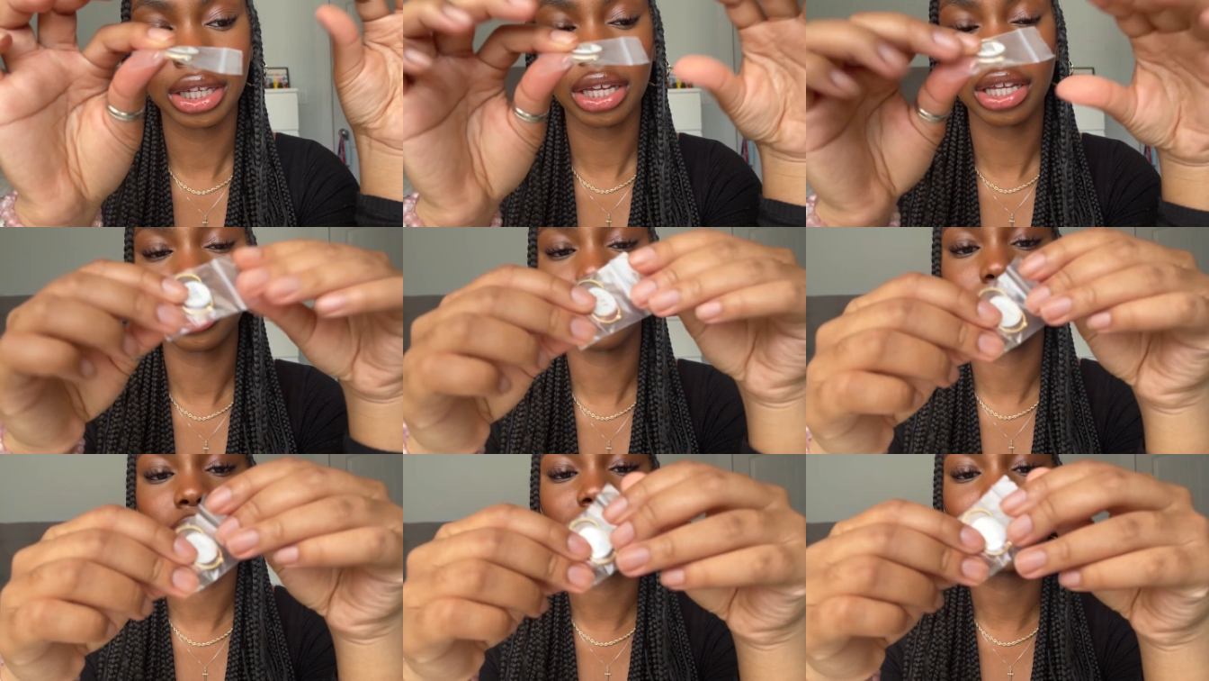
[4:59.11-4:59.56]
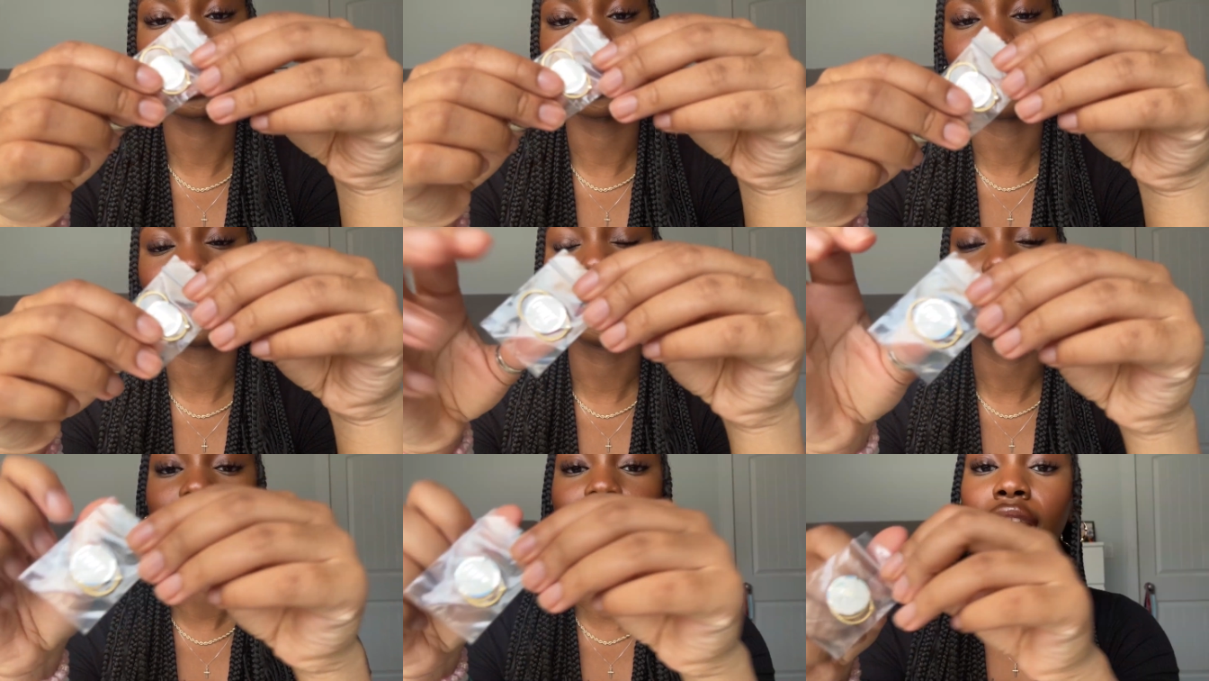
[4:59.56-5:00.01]
let me take them
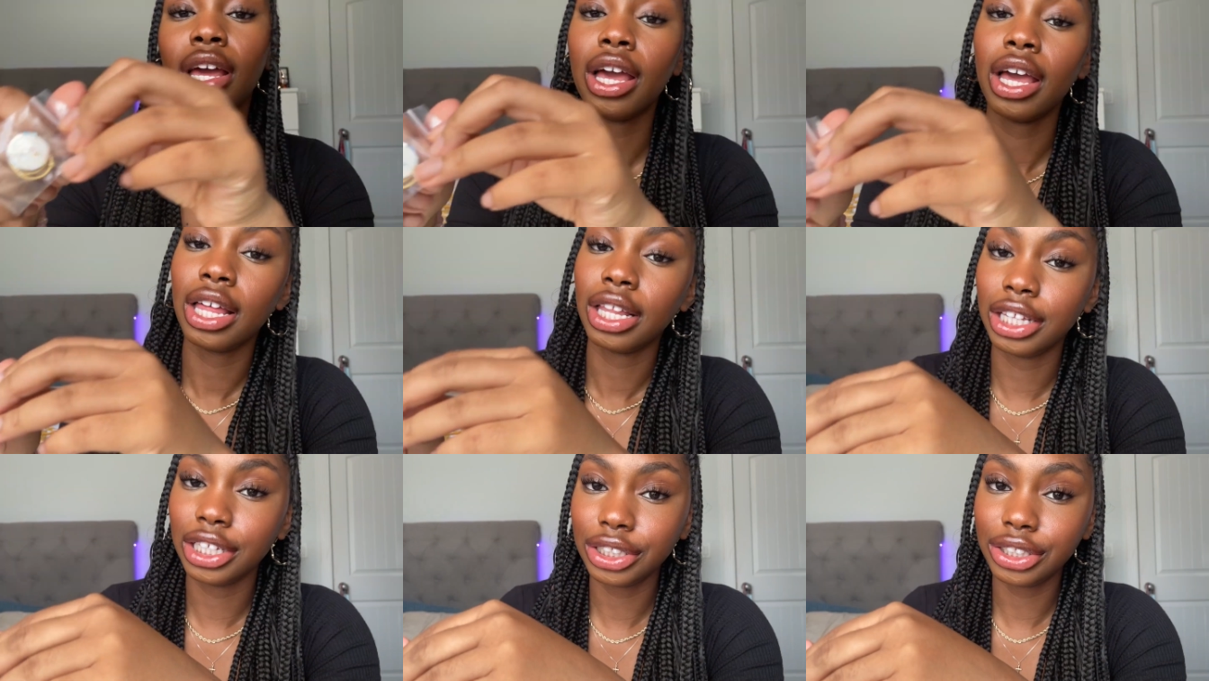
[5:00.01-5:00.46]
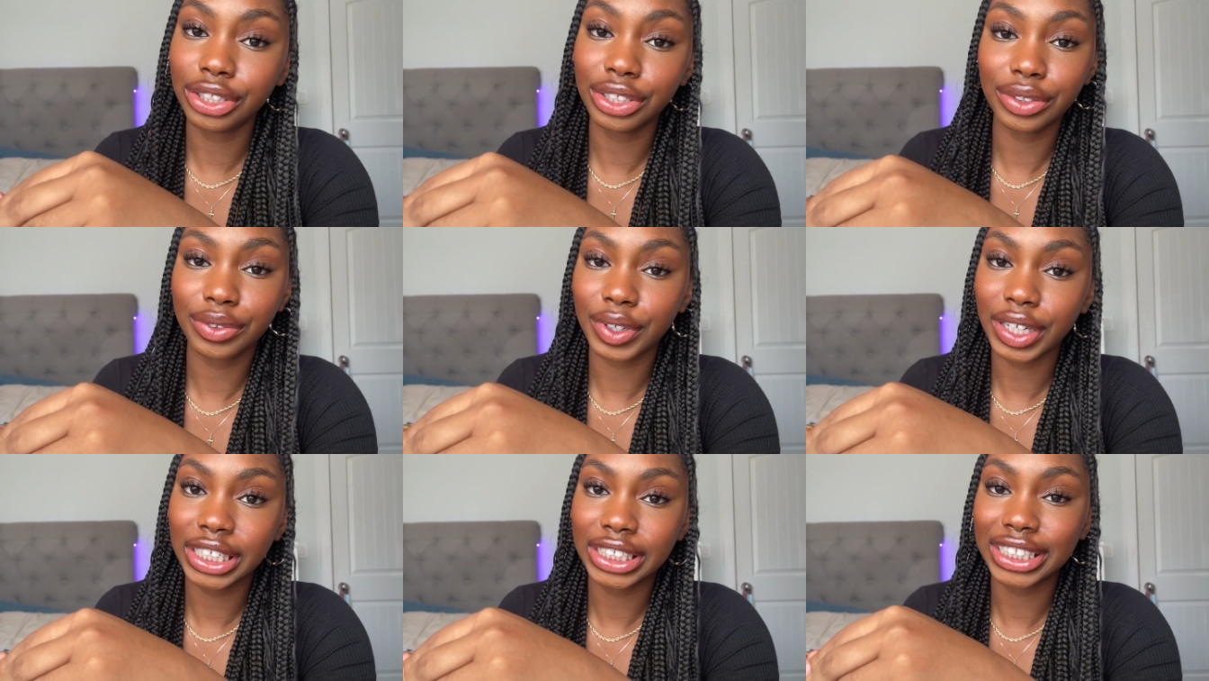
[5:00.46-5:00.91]
off these two
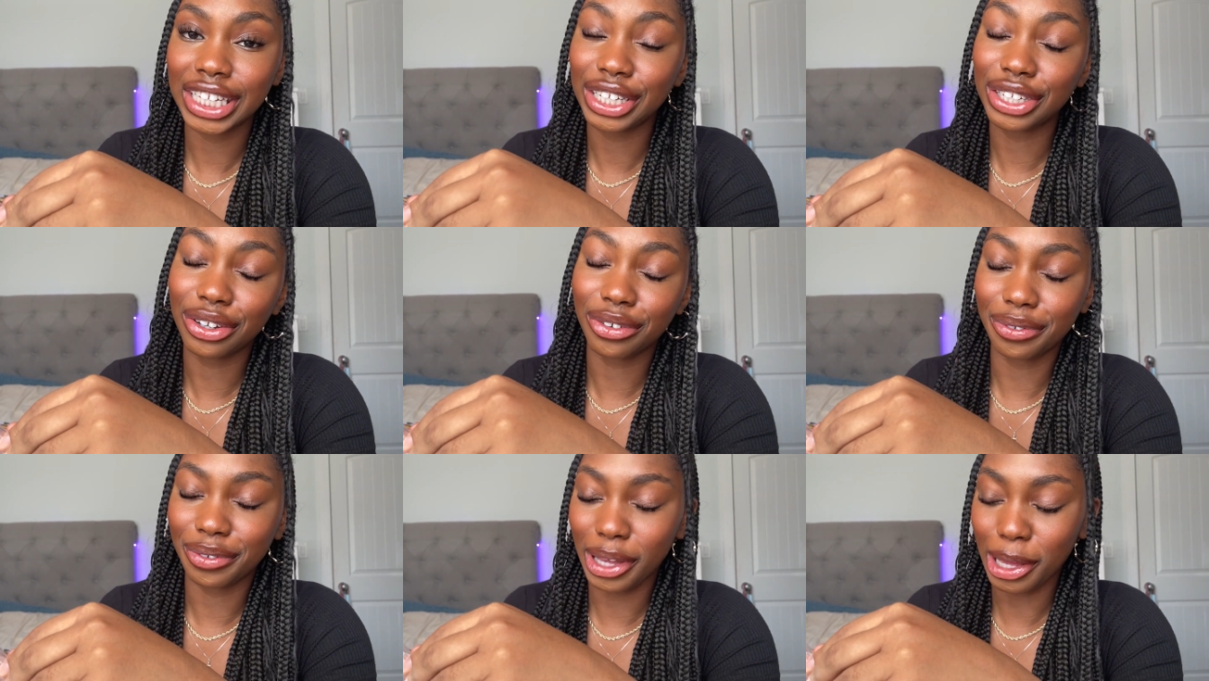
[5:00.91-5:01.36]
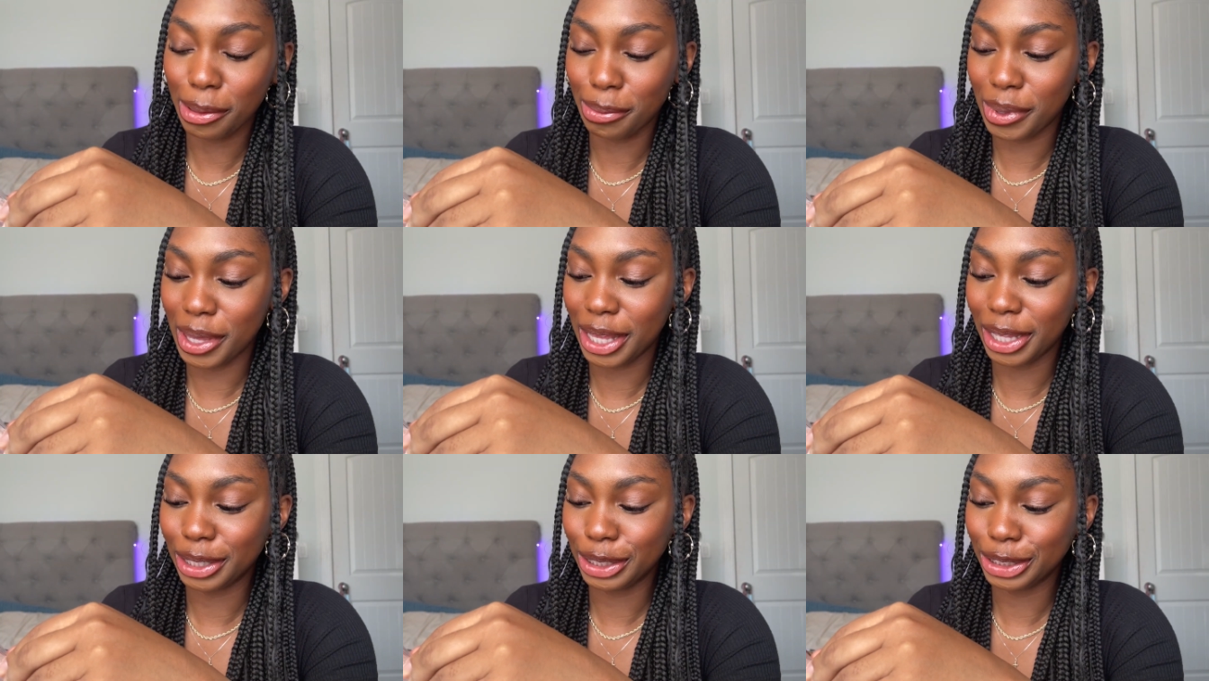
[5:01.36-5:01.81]
rings that don't fit
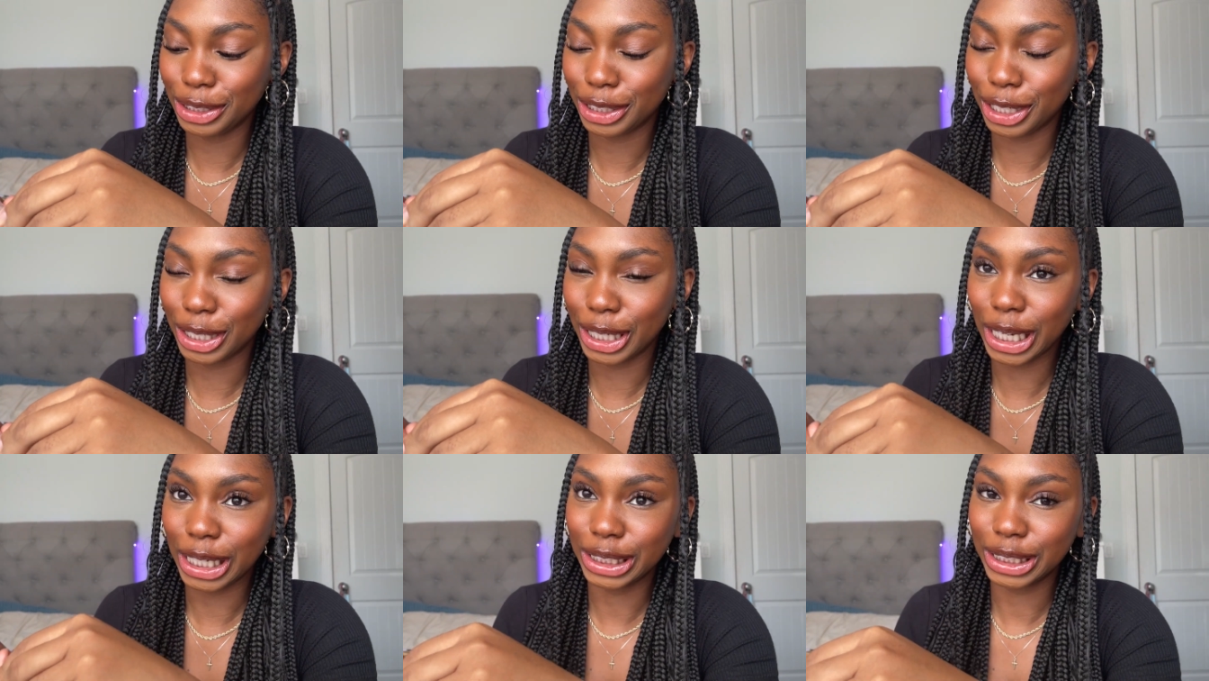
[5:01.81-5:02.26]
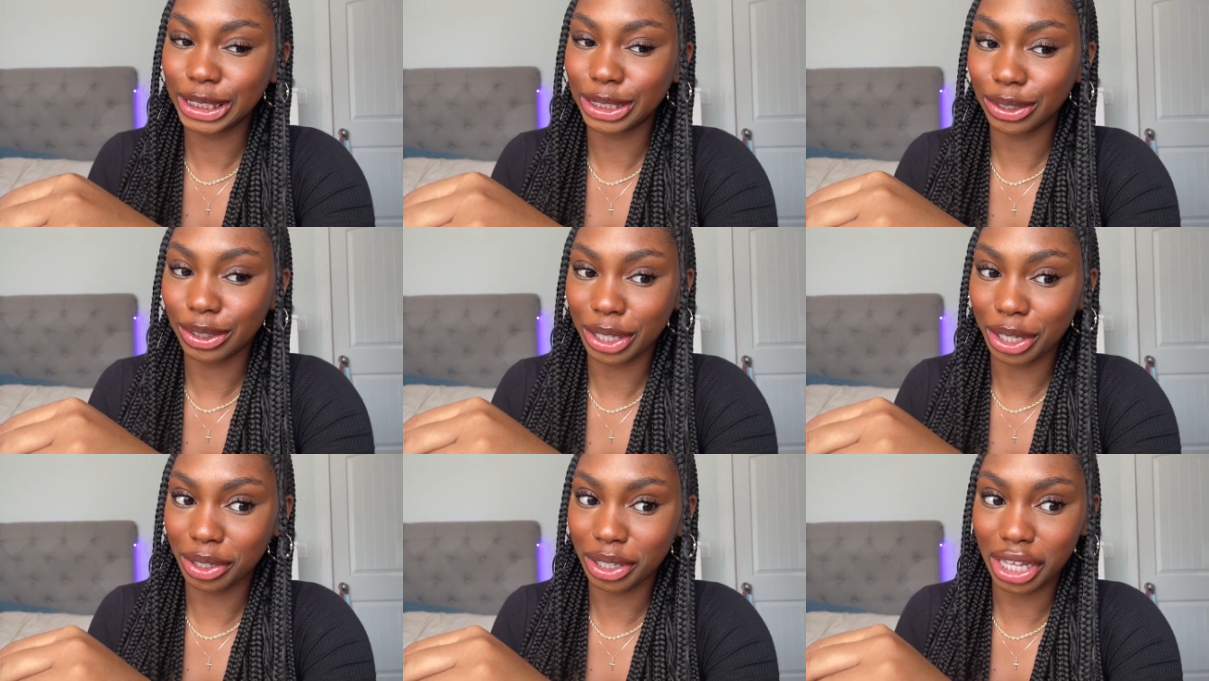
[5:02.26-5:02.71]
me so that's so
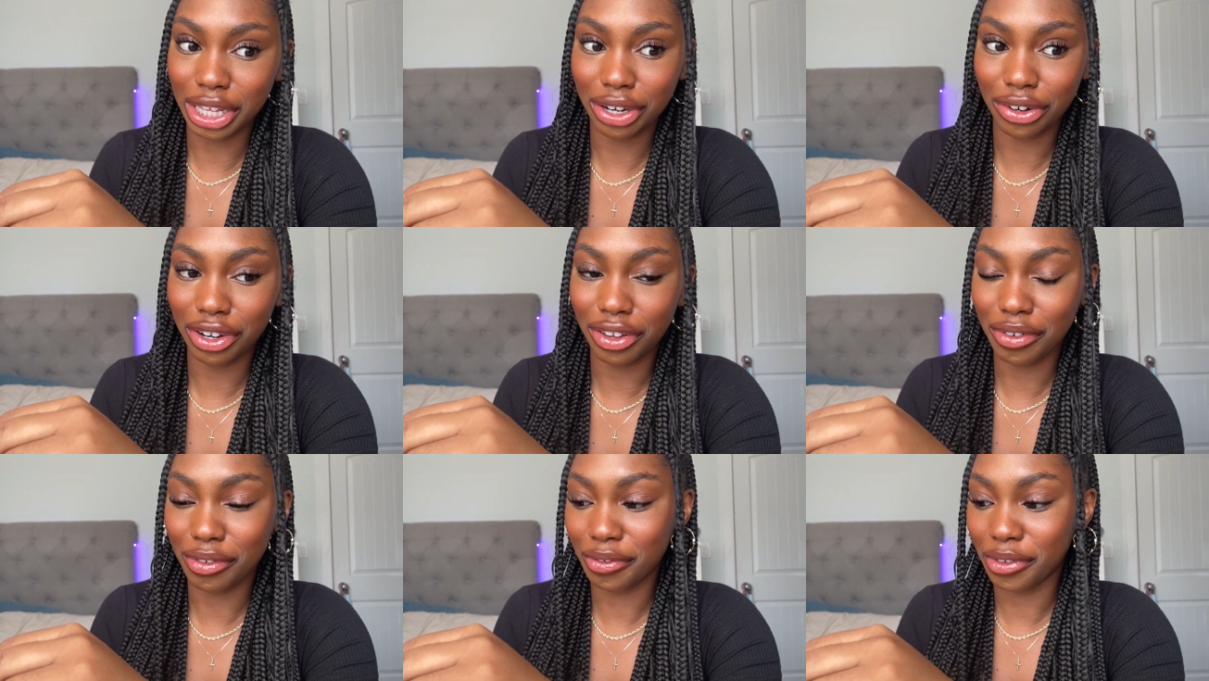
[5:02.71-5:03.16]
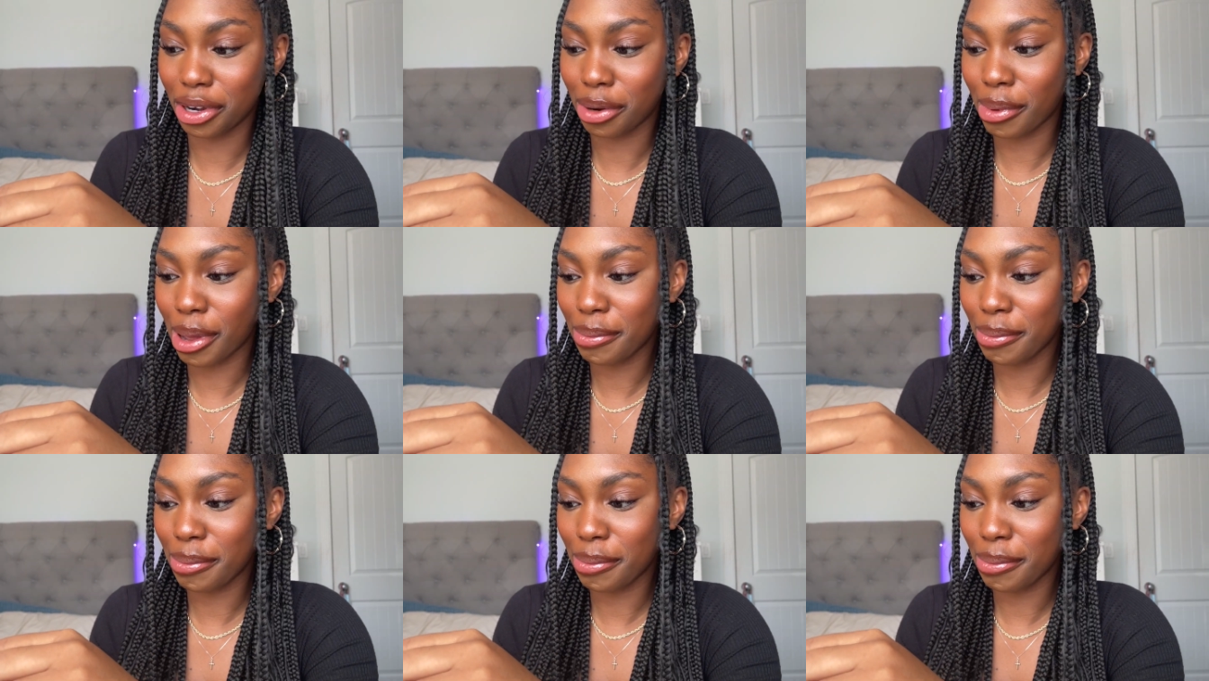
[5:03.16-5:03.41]
cute they don't even fit on my